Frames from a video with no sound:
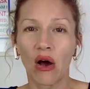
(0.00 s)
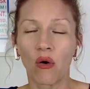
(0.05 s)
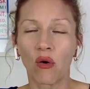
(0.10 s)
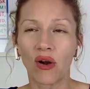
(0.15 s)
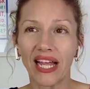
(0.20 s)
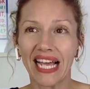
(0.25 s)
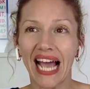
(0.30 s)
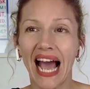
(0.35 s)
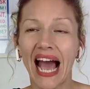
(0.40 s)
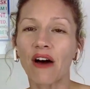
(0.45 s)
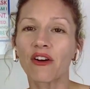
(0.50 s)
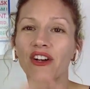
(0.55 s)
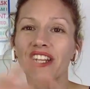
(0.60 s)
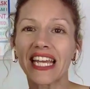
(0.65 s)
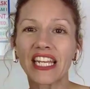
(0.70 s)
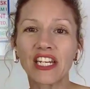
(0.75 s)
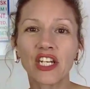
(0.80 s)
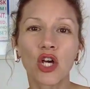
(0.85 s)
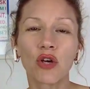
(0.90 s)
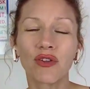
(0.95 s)
Like, how do
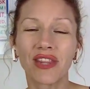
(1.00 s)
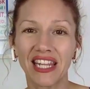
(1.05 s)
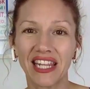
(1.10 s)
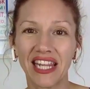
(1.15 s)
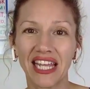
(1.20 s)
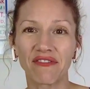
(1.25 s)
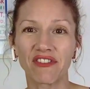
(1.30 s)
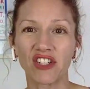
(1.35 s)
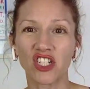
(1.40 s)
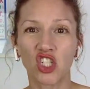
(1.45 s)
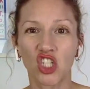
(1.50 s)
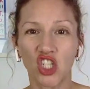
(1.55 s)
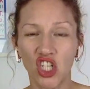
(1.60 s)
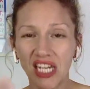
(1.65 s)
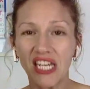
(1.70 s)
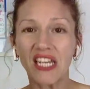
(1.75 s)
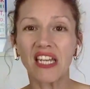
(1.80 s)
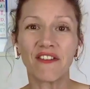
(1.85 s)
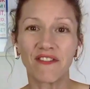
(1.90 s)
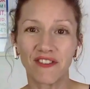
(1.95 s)
they know that they've
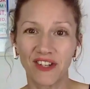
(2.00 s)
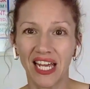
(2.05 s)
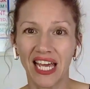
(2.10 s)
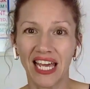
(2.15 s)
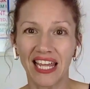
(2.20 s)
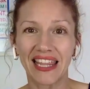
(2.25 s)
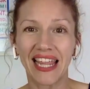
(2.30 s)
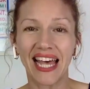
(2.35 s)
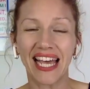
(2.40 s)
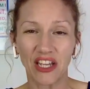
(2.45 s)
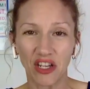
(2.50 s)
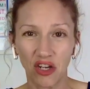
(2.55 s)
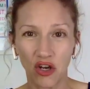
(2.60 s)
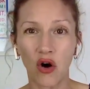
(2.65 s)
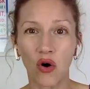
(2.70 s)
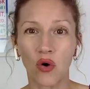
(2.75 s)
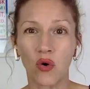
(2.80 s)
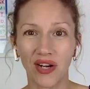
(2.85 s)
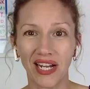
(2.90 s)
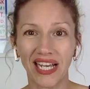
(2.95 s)
achieved their
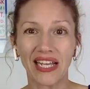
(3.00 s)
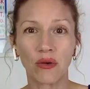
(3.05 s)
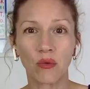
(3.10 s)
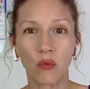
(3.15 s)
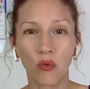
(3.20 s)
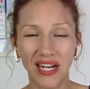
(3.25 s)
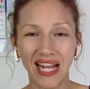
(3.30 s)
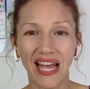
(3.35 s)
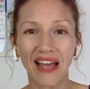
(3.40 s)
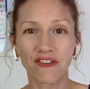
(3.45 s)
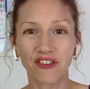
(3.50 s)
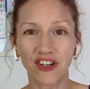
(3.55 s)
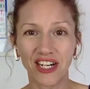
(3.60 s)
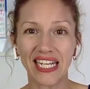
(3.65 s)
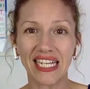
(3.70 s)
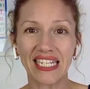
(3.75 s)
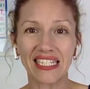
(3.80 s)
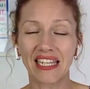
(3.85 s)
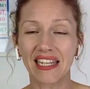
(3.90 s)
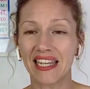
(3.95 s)
goal in whatever it
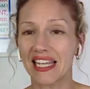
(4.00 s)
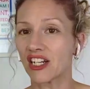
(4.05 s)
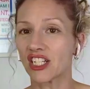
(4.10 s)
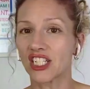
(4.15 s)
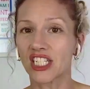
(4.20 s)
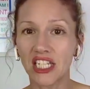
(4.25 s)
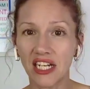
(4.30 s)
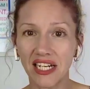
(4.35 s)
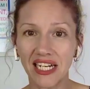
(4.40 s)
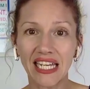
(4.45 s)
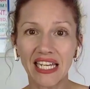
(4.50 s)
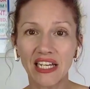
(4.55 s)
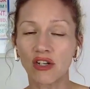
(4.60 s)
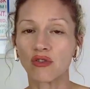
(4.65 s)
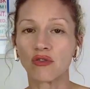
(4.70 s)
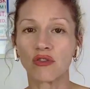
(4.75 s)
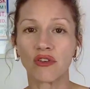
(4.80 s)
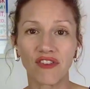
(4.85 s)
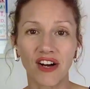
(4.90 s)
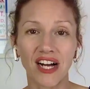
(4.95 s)
is that they are studying
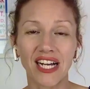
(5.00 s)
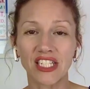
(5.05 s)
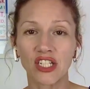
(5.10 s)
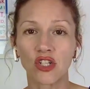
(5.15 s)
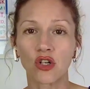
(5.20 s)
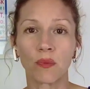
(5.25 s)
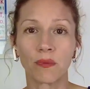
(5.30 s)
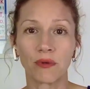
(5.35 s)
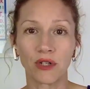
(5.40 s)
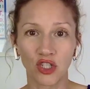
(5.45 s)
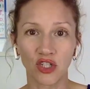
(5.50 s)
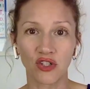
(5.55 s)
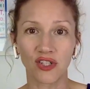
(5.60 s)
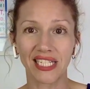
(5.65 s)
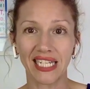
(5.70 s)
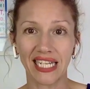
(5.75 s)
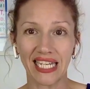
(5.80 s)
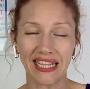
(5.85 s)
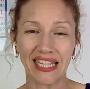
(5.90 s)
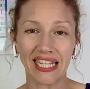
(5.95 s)
or revising or
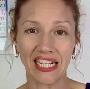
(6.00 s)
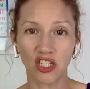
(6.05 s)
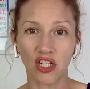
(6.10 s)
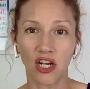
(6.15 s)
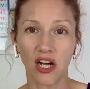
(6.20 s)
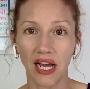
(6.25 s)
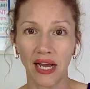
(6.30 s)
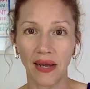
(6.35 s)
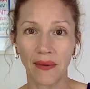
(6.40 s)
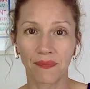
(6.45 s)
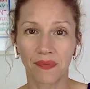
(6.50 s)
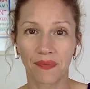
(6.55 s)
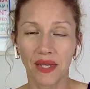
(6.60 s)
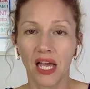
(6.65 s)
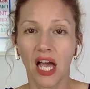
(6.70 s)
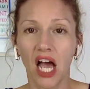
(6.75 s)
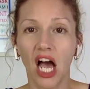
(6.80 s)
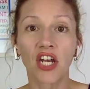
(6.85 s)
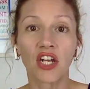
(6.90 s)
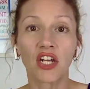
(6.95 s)
producing in that time?
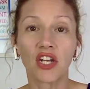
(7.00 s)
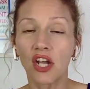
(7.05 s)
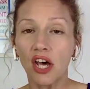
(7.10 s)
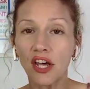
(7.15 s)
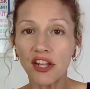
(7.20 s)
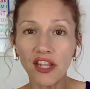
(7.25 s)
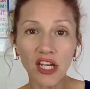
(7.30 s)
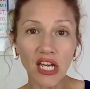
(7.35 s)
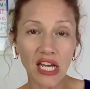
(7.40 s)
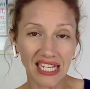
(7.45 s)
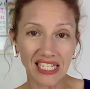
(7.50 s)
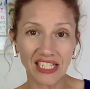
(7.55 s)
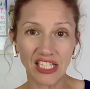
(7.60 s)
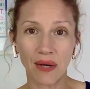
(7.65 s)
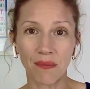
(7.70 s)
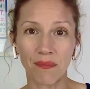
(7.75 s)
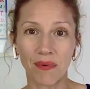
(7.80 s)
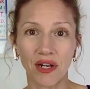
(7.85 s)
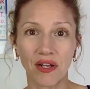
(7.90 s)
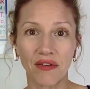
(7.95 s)
Another
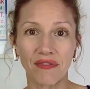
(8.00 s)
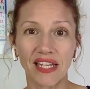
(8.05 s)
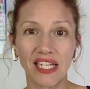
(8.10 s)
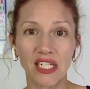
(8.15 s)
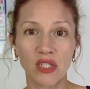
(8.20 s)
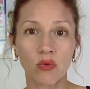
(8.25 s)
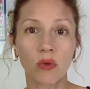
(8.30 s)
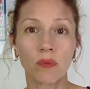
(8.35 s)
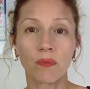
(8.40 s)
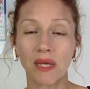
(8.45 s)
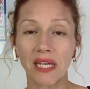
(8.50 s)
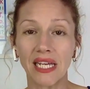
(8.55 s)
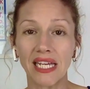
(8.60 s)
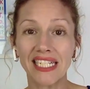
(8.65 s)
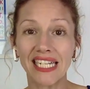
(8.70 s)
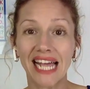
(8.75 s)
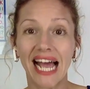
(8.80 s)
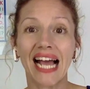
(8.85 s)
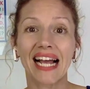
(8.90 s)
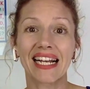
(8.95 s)
example of this would be
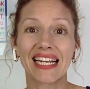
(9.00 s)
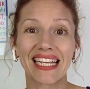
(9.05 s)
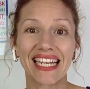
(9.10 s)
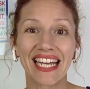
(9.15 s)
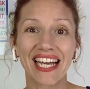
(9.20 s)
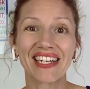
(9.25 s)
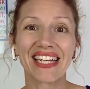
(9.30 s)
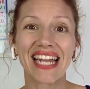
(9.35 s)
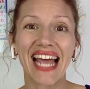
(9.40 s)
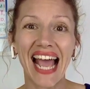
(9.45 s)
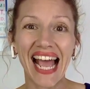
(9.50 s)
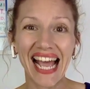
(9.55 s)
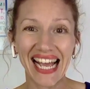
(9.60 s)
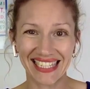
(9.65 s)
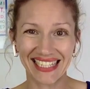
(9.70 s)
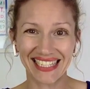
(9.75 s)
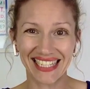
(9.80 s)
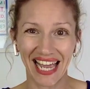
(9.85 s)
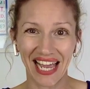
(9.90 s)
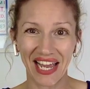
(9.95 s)
tackling an
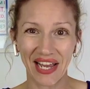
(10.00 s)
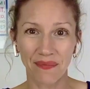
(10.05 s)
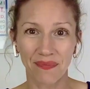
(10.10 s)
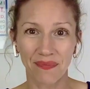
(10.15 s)
essay.